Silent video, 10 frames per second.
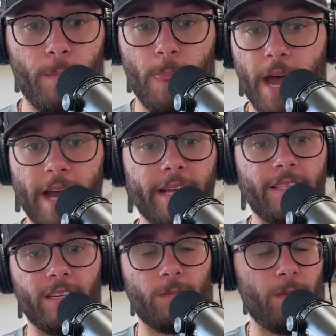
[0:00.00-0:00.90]
I
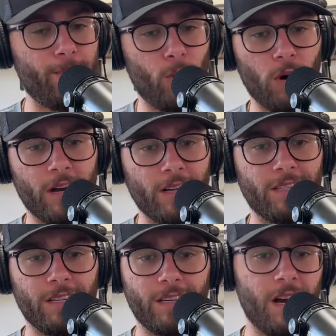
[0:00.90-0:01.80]
anticipate more cuts
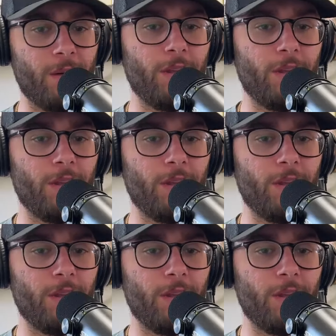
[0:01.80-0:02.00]
to come.